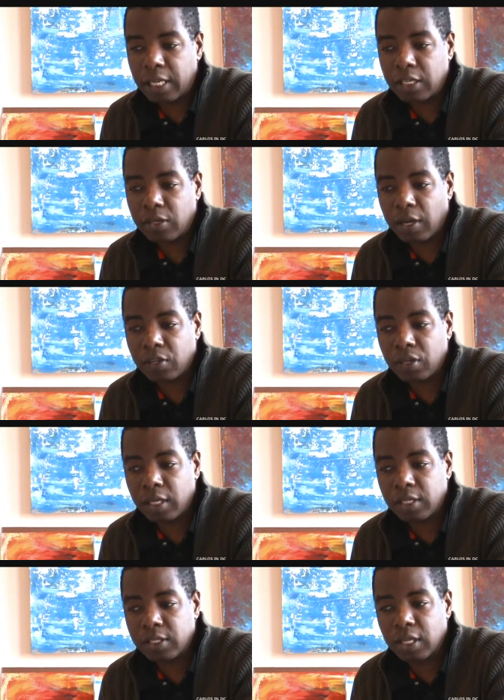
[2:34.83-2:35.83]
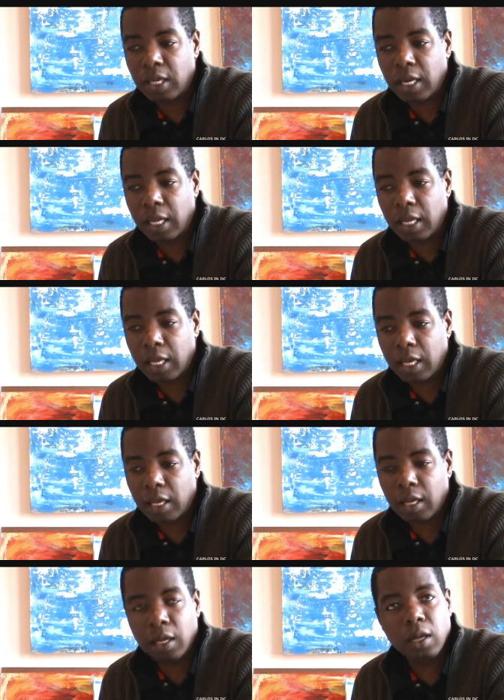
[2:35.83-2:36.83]
States to actually study
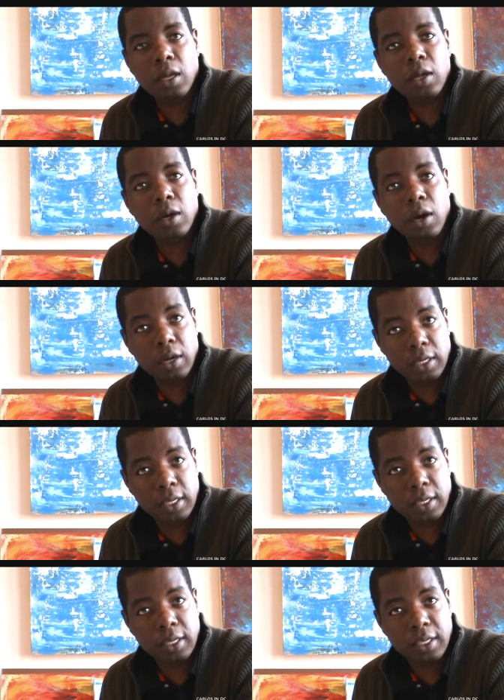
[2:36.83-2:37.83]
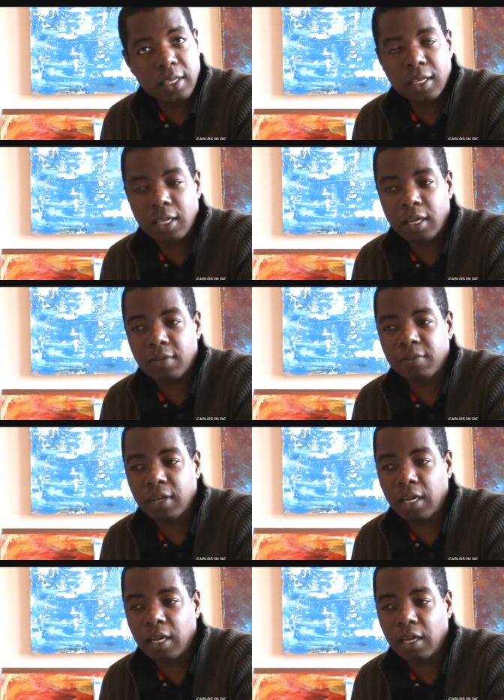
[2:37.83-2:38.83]
art,
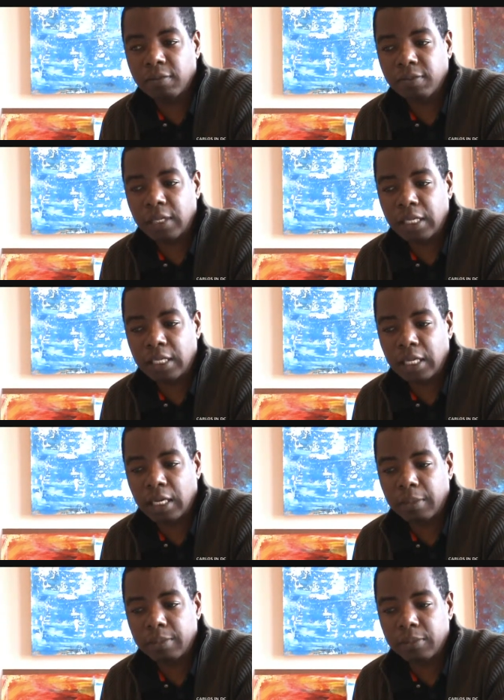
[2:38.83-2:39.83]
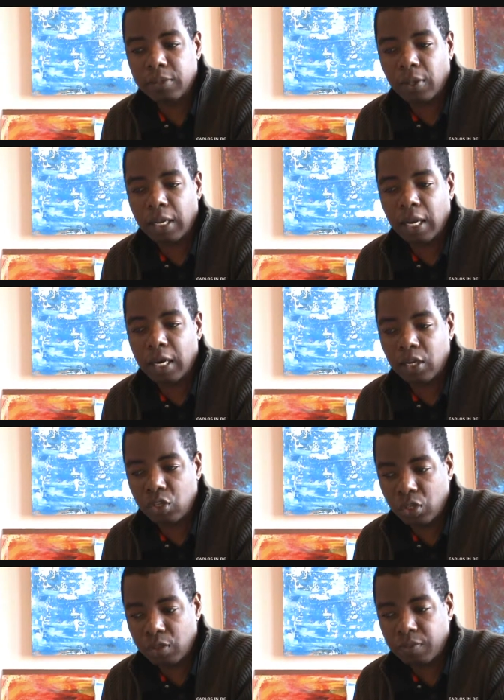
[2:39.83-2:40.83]
funny enough, and so I got
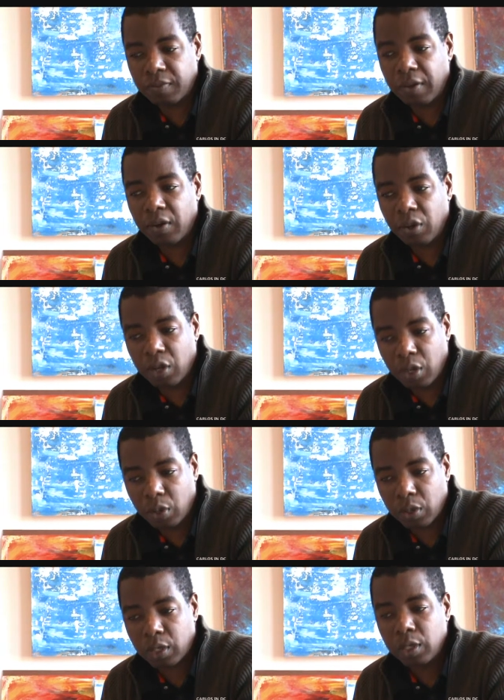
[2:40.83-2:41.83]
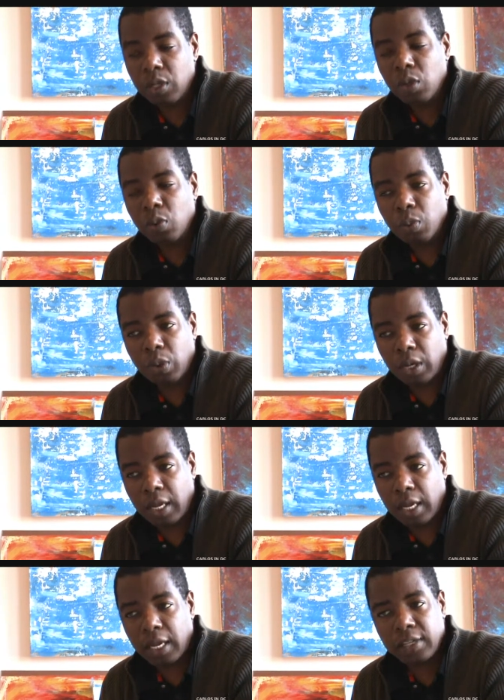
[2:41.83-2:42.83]
into very early on
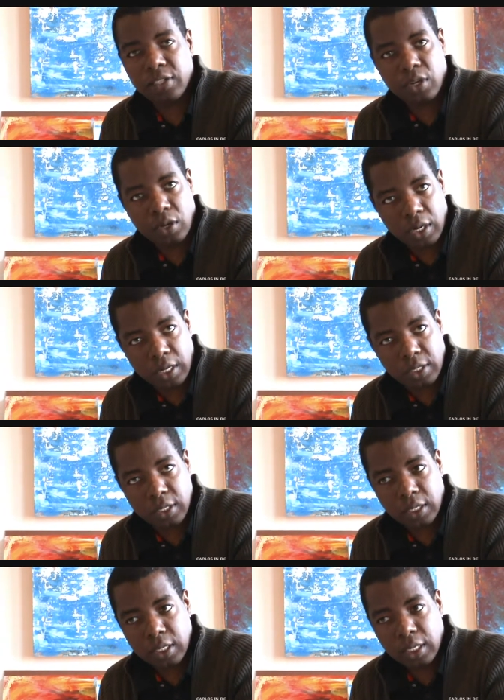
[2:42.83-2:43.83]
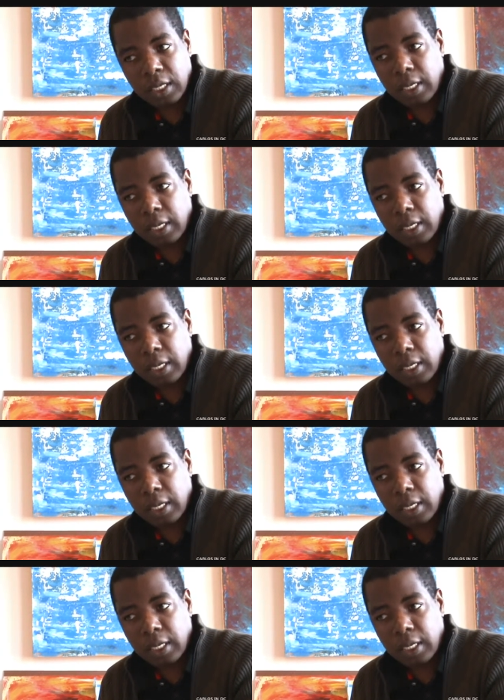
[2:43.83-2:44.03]
working as an artist.